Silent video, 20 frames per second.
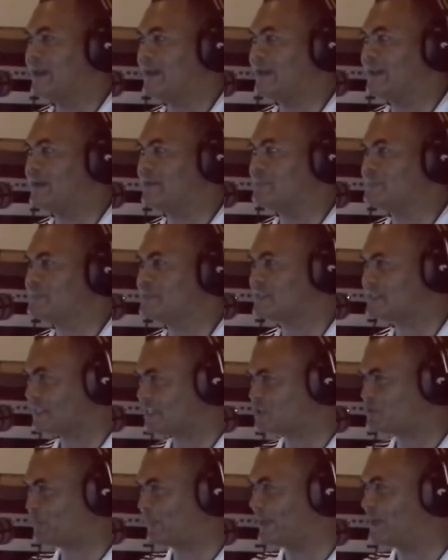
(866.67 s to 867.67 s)
And just
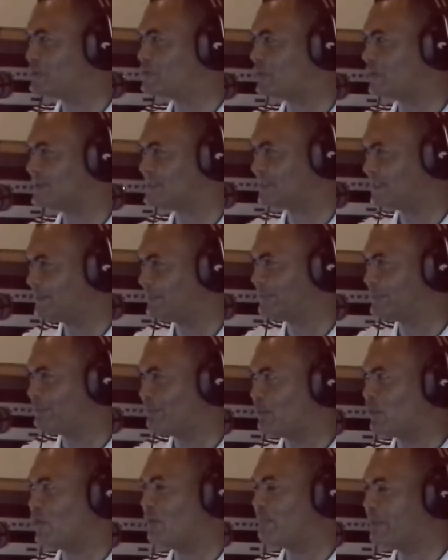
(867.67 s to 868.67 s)
explain to us a little
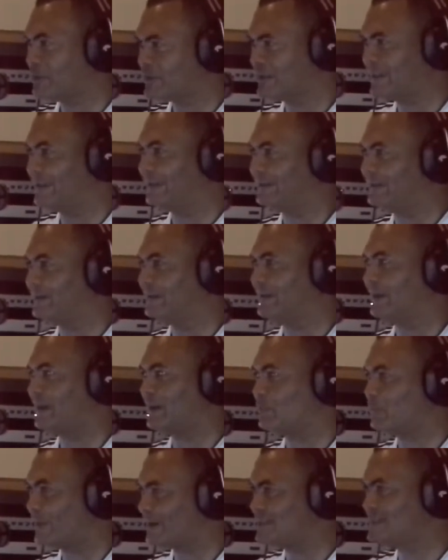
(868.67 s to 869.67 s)
bit more about Kitty
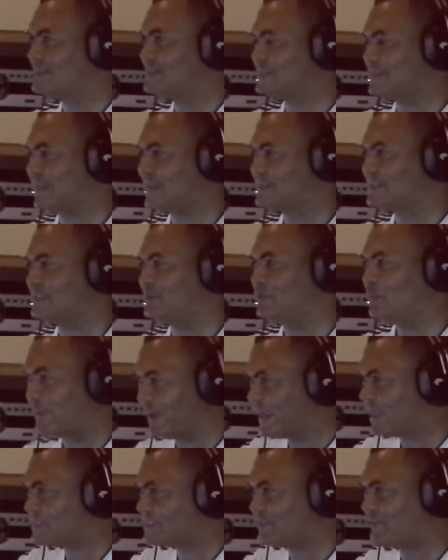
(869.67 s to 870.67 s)
and what she's actually,
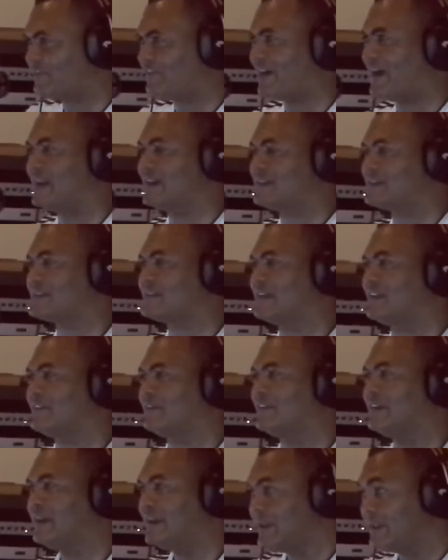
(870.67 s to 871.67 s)
where she finds
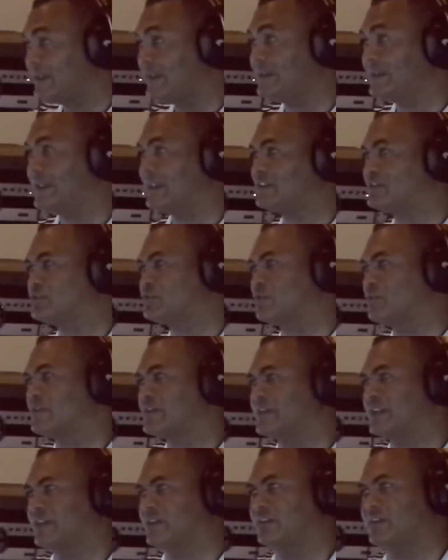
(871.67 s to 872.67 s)
herself in that
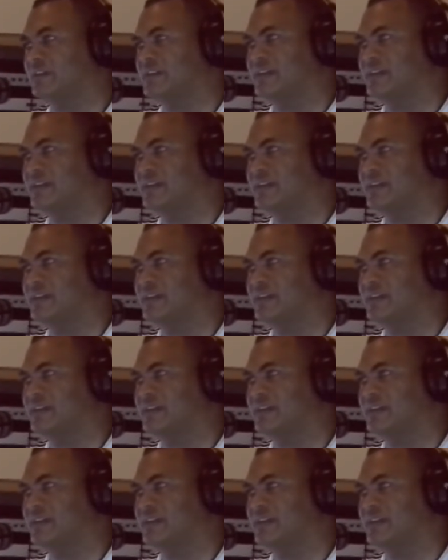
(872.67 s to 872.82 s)
story that you're